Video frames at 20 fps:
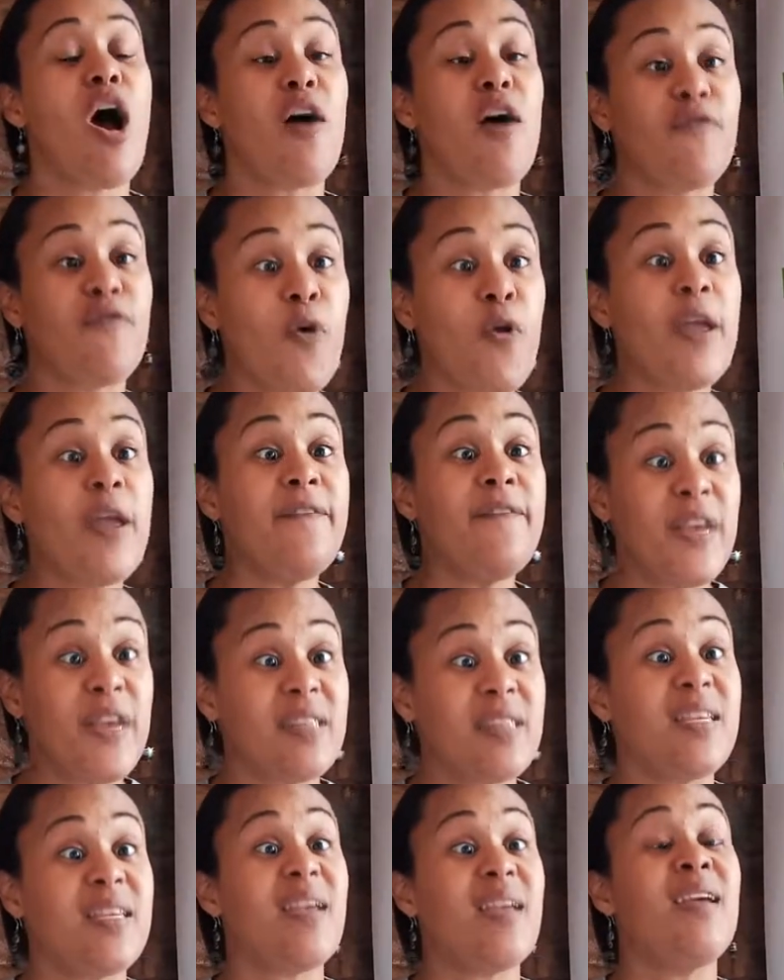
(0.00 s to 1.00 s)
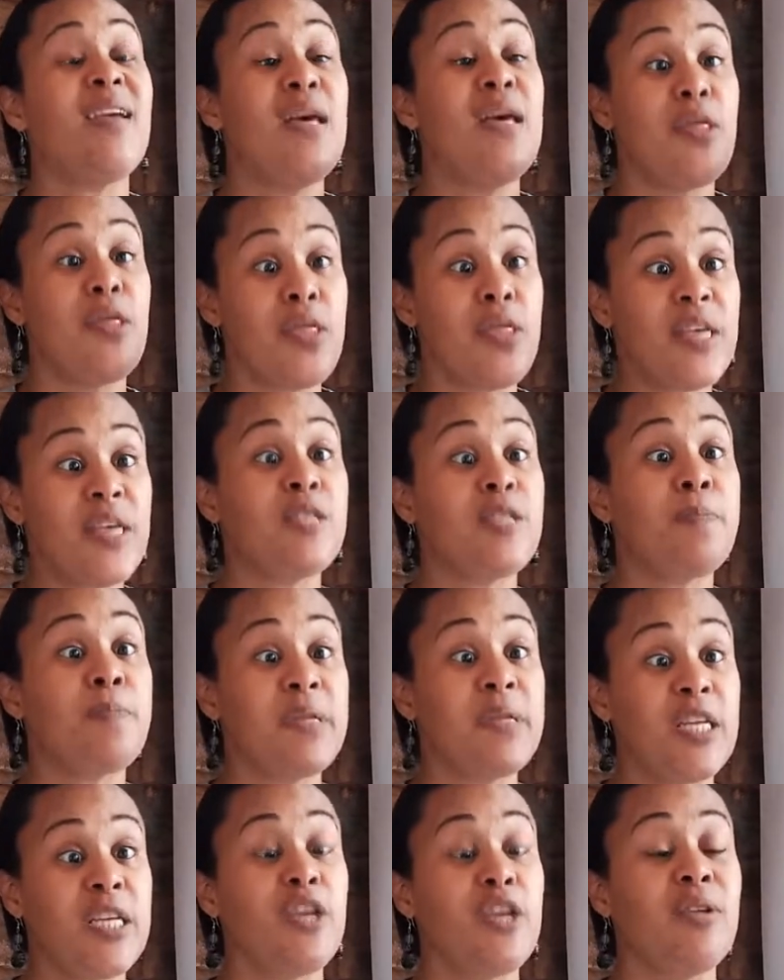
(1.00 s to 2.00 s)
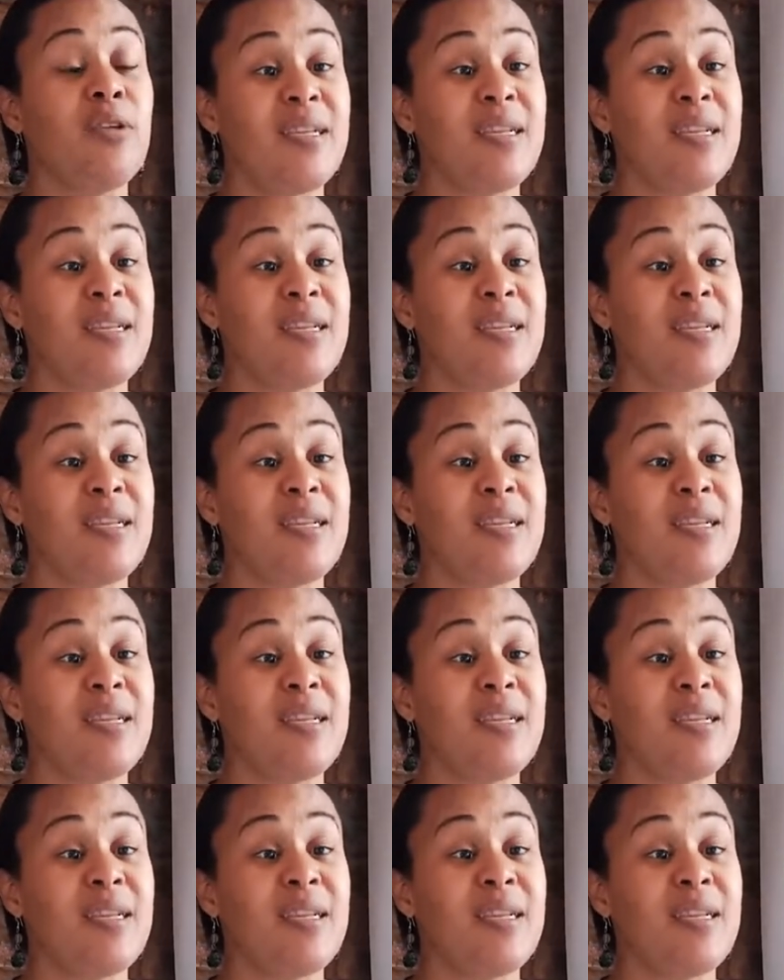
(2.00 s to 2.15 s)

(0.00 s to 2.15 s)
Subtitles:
for evicting this particular